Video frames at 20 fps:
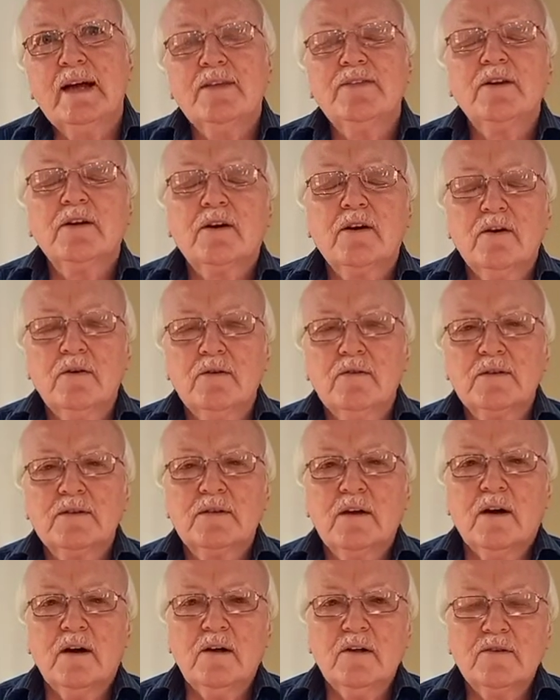and the golden
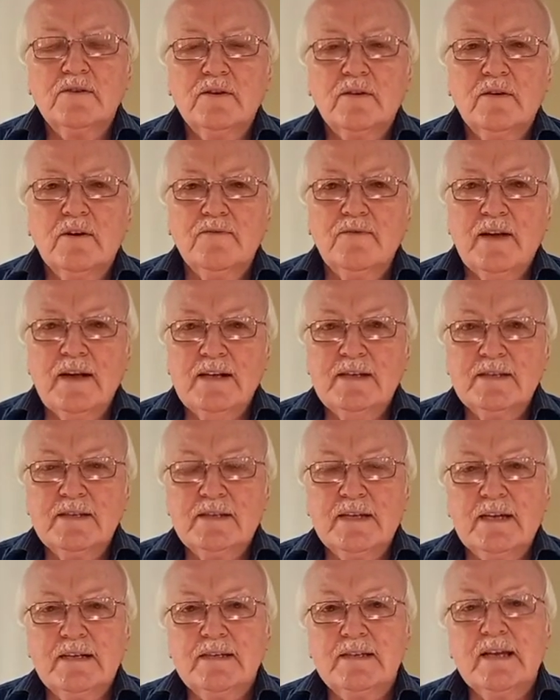altar of
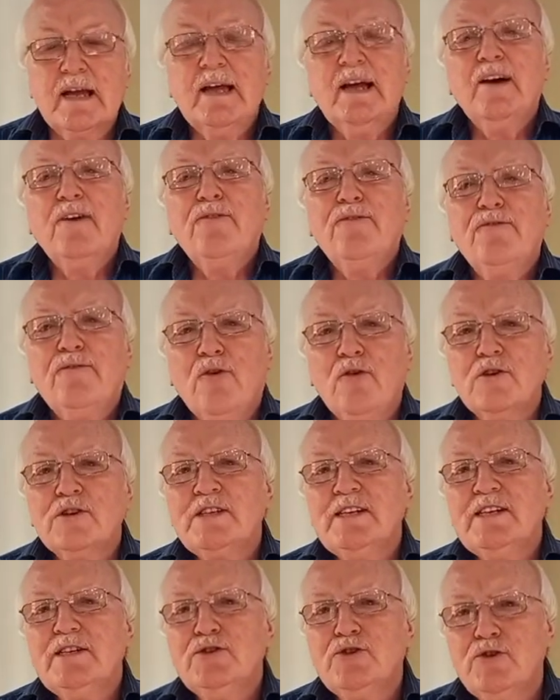incense.
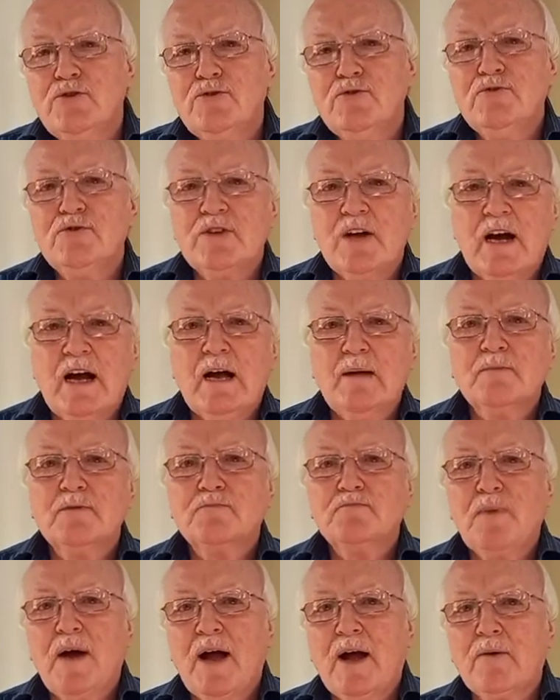42 times
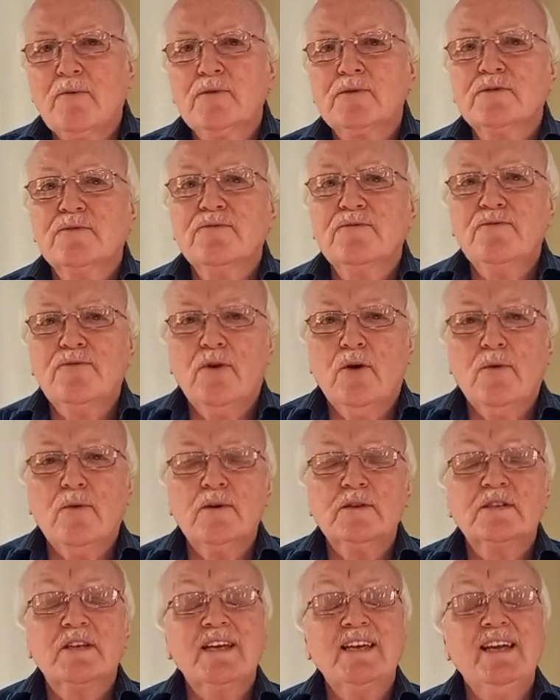backwards and
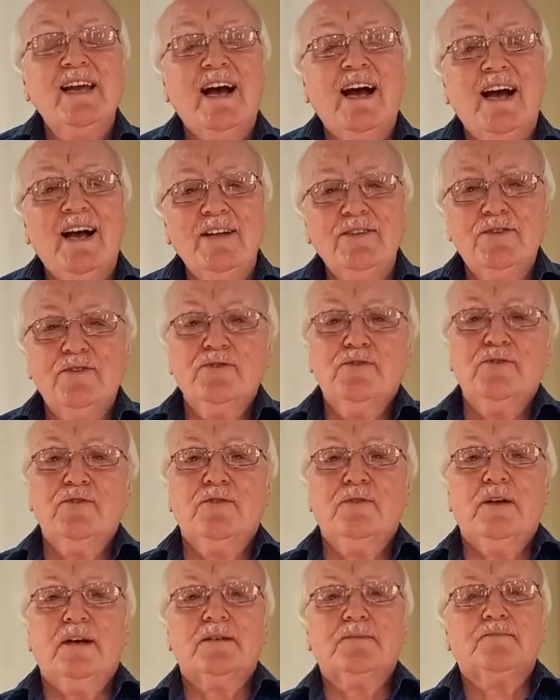forwards. He had to do
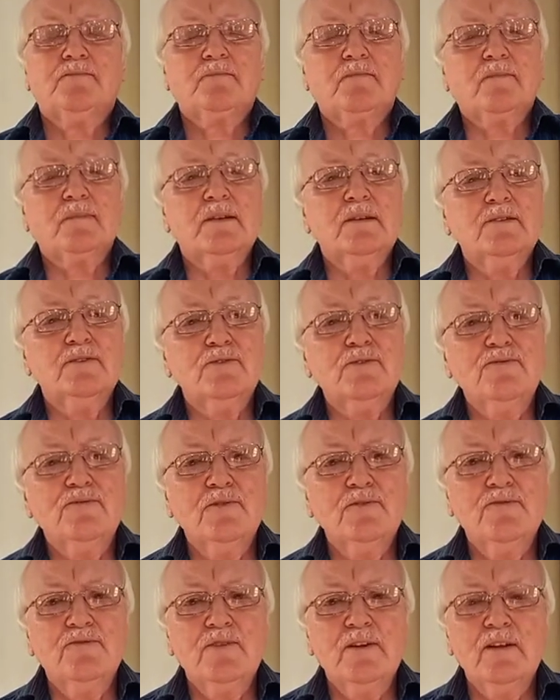that to
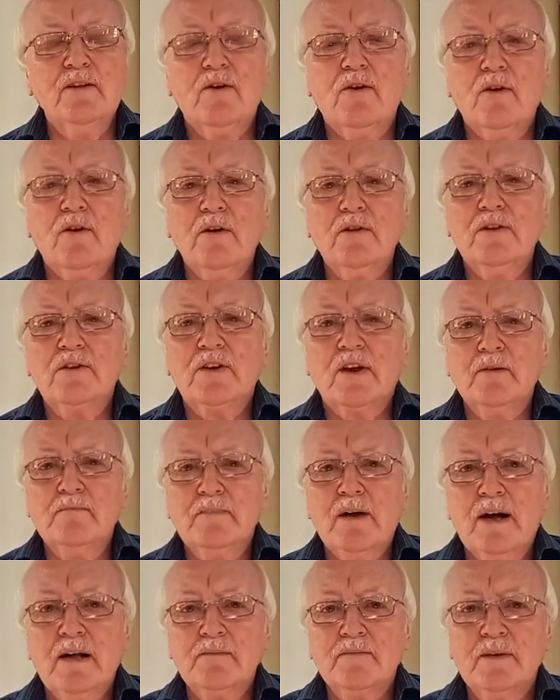fulfill all the
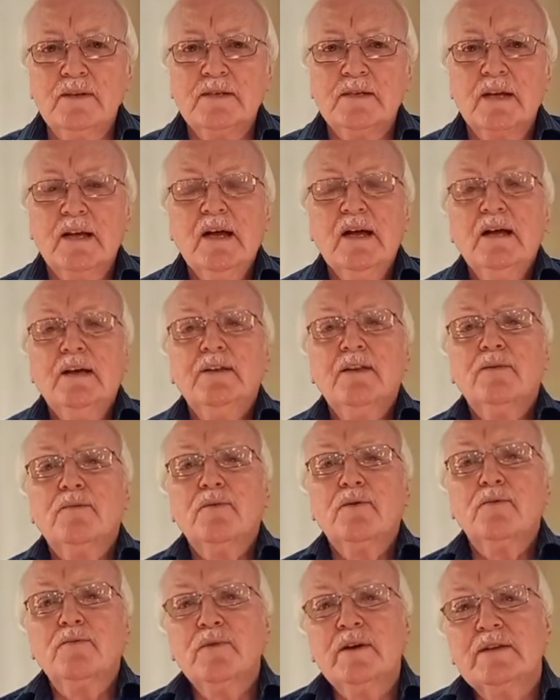commandments that
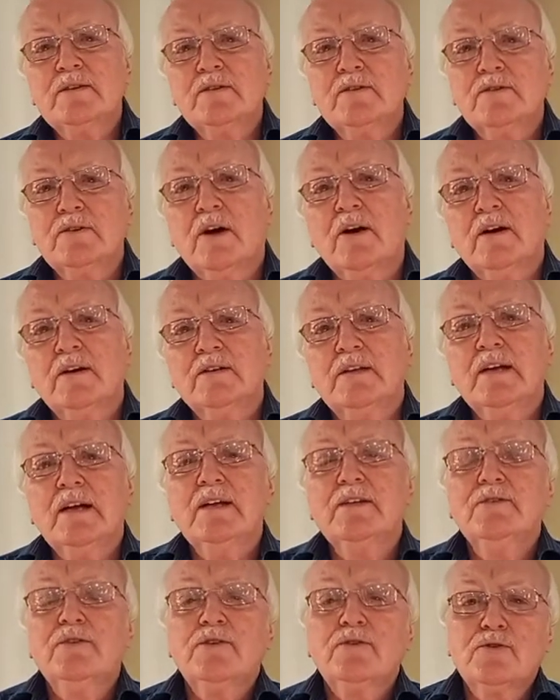were written down
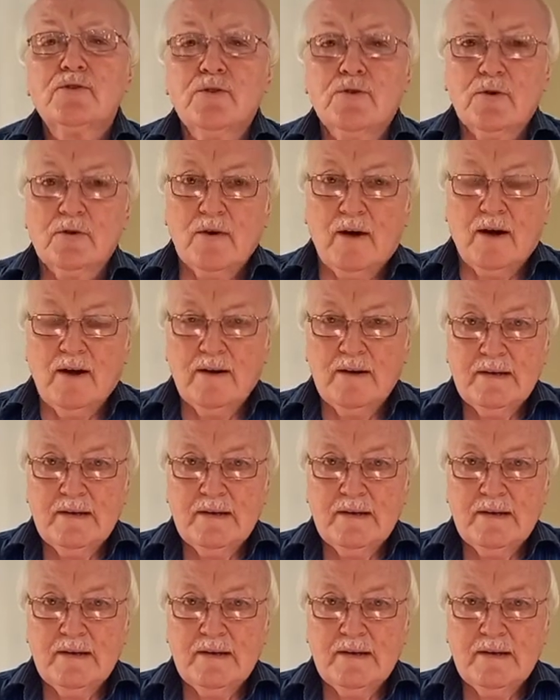in the Torah.